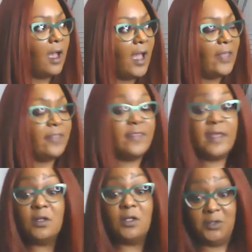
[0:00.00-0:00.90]
I
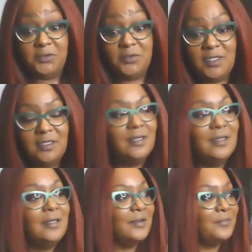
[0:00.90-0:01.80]
then learned
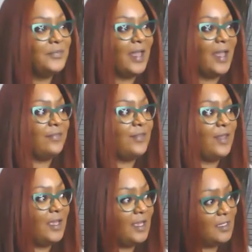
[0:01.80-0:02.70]
that
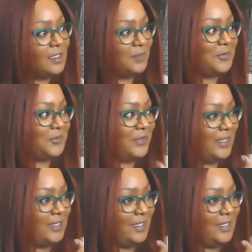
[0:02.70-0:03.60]
they ended up
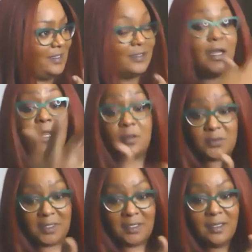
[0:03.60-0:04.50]
creating
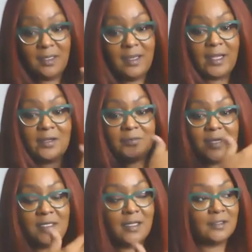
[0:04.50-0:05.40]
Eloquy, had
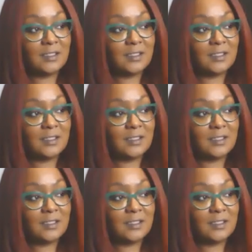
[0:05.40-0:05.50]
created mm-hmm.